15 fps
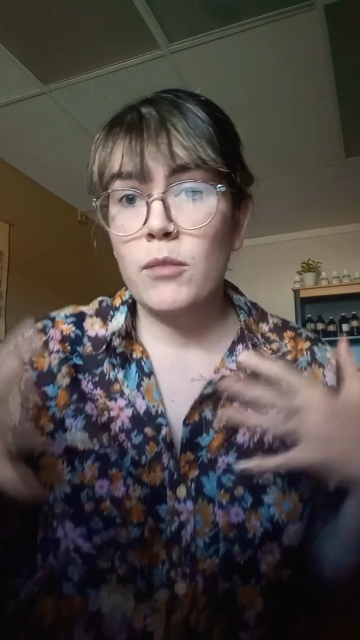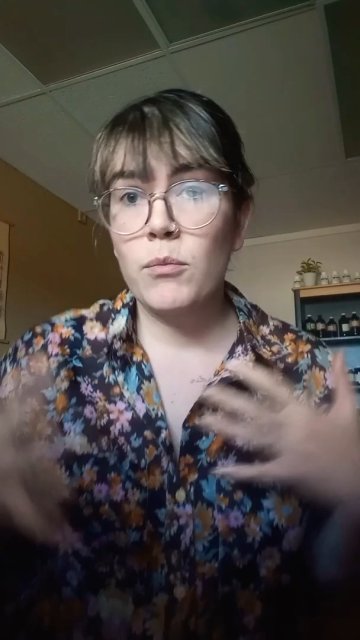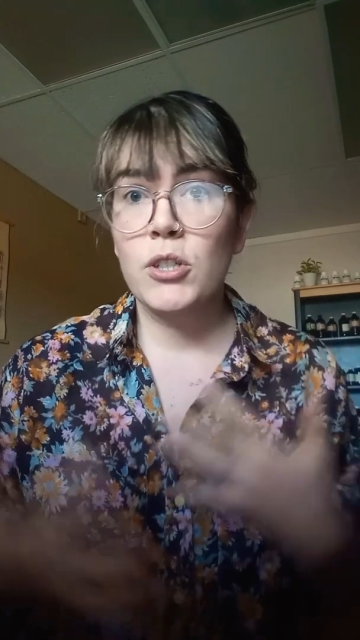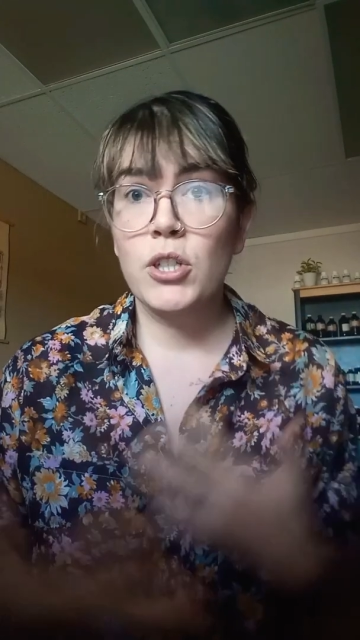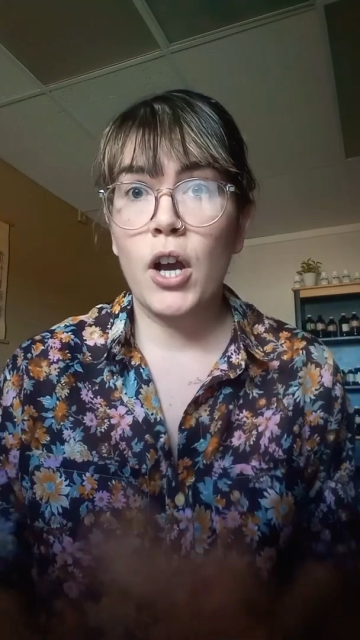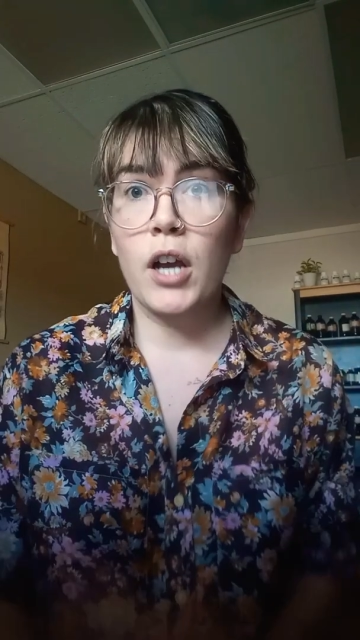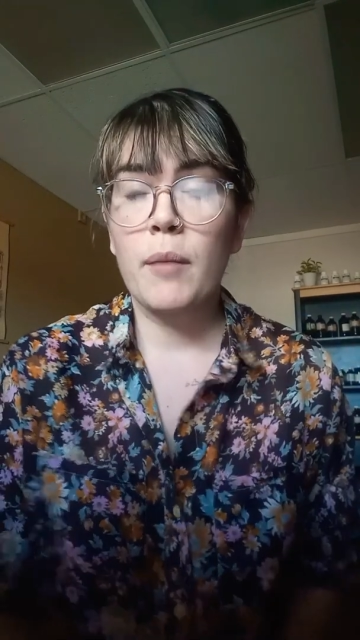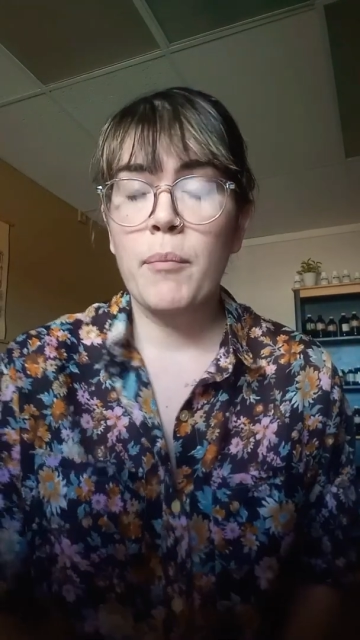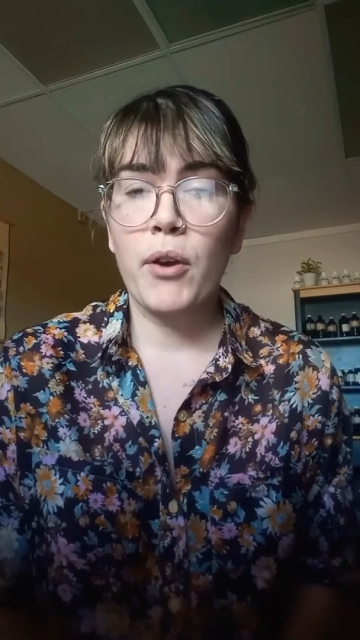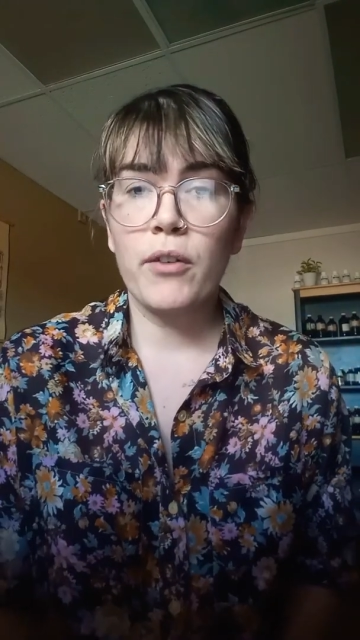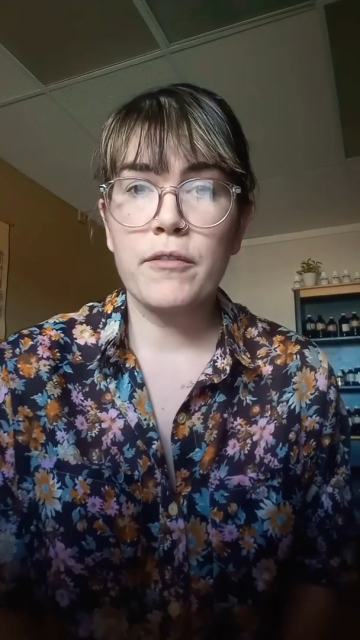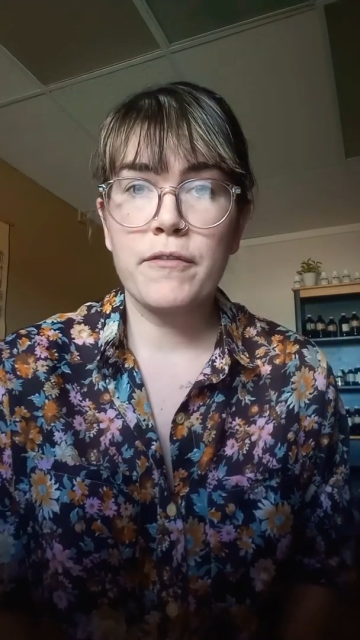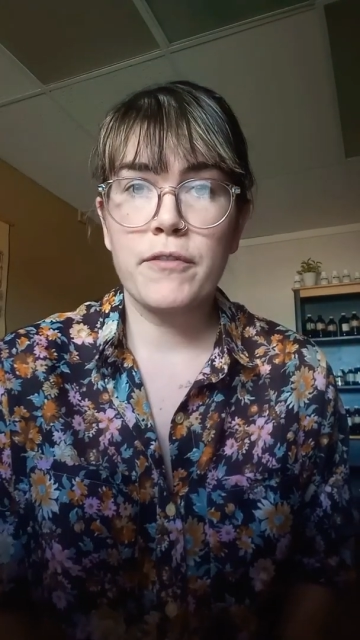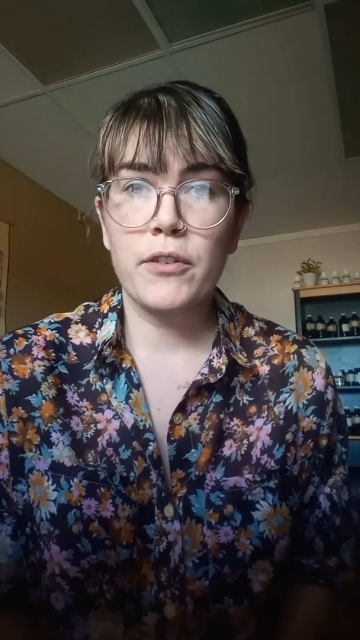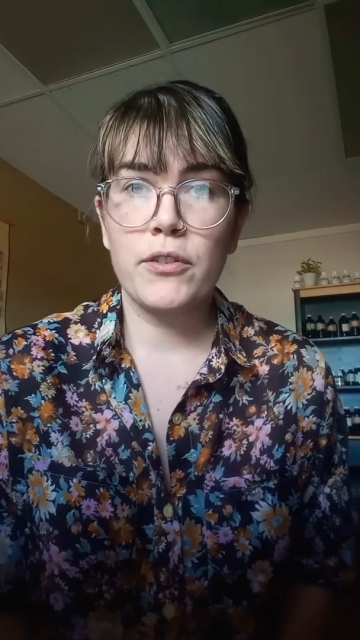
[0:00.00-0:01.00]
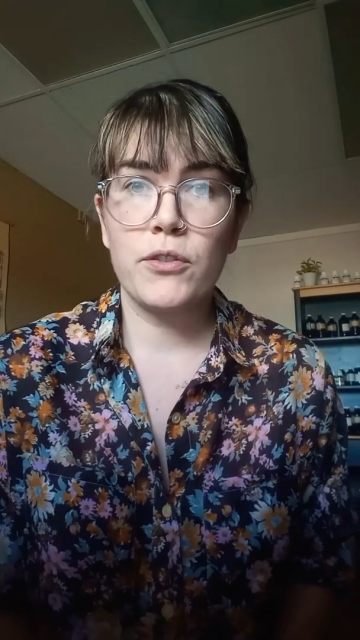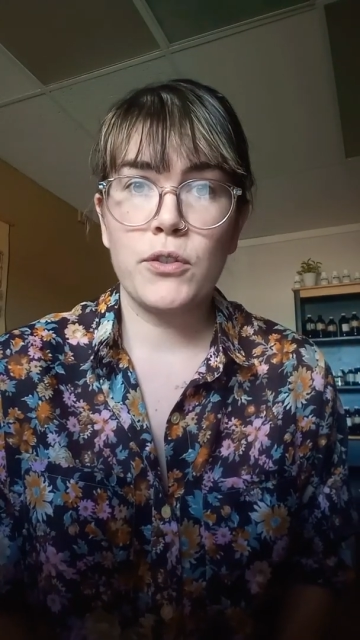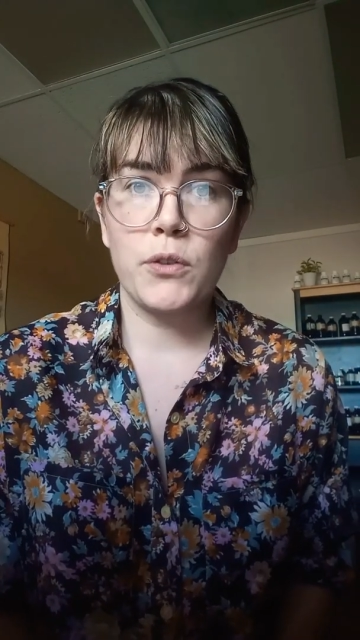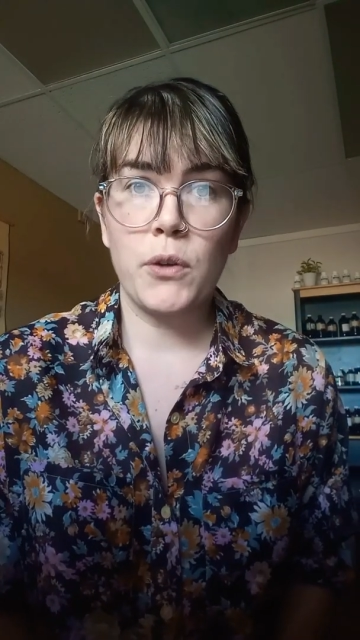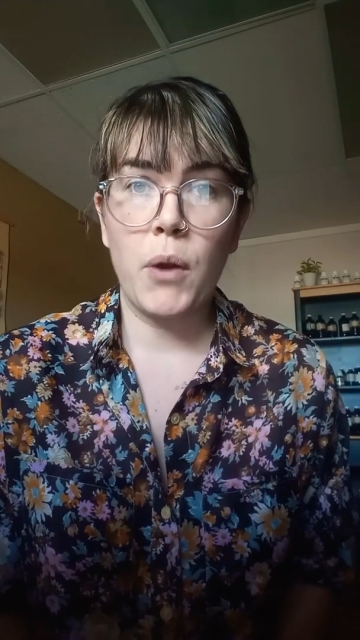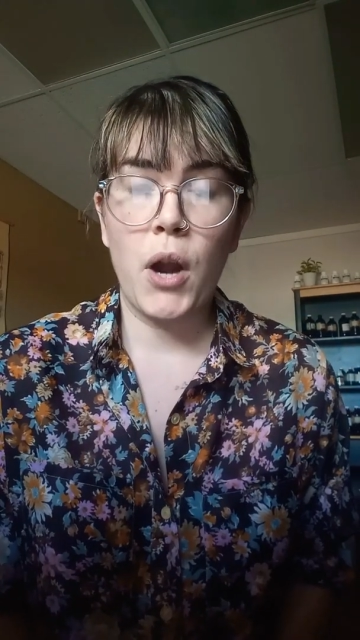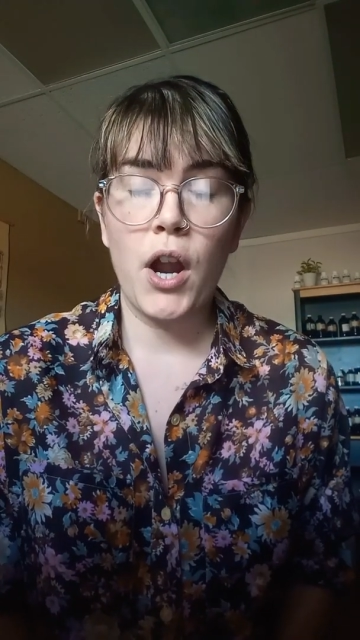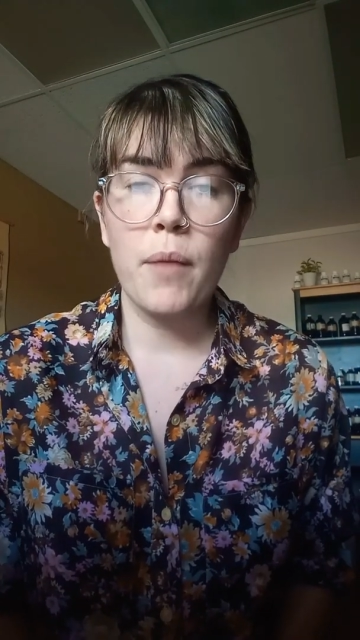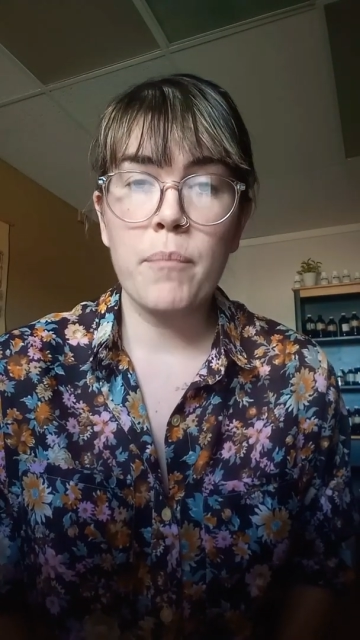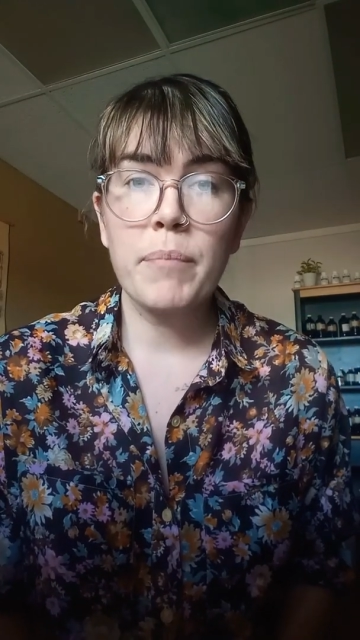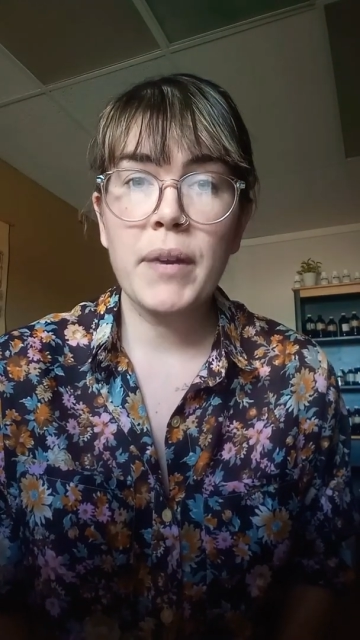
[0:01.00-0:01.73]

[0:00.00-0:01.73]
that we talk about in first, do no harm,